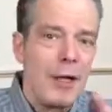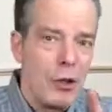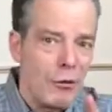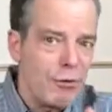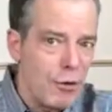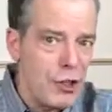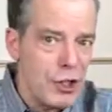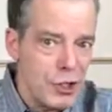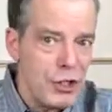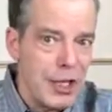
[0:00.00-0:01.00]
your
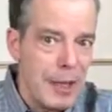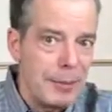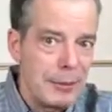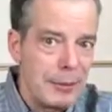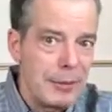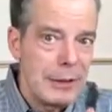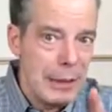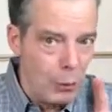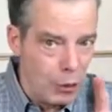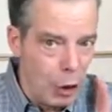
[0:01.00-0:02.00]
first step
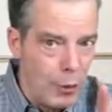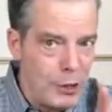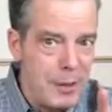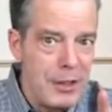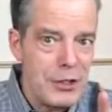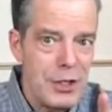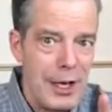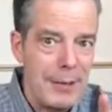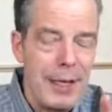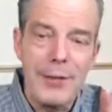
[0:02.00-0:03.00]
will always be the
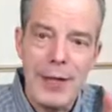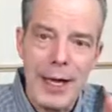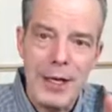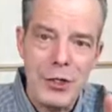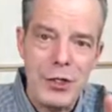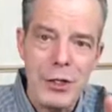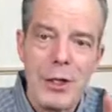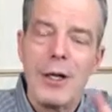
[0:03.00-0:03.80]
same, and that is